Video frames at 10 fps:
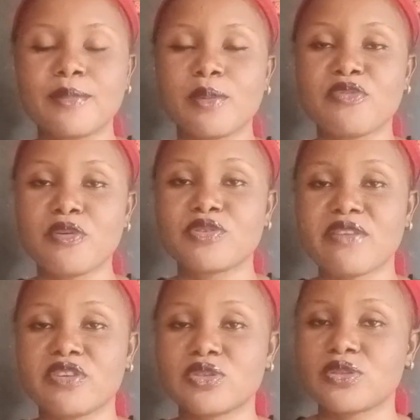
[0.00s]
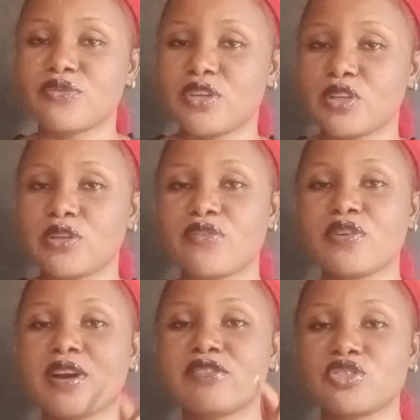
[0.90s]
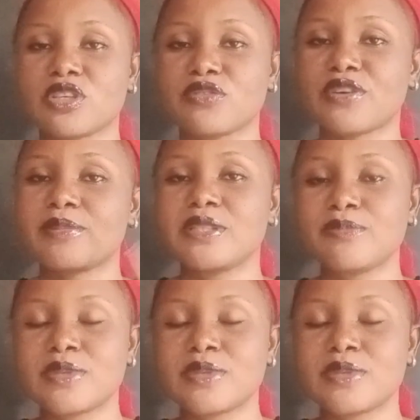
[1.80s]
But before we dive into the video, if you haven't joined the family,